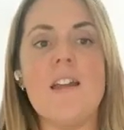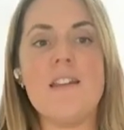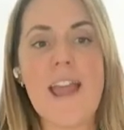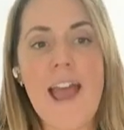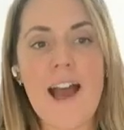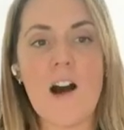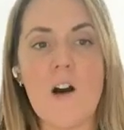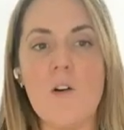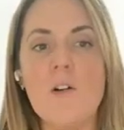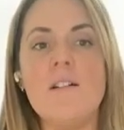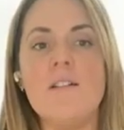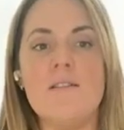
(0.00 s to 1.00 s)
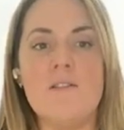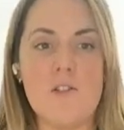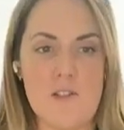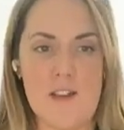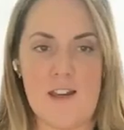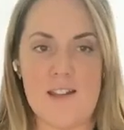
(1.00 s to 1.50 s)
now
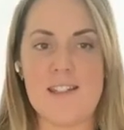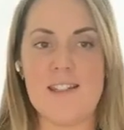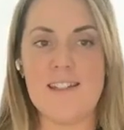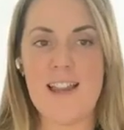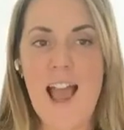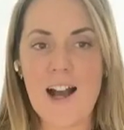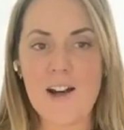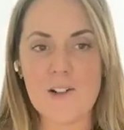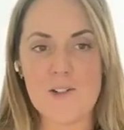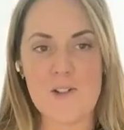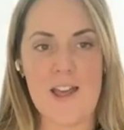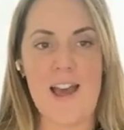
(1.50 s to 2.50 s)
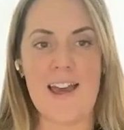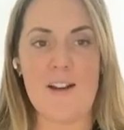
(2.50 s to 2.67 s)
do this, now do that.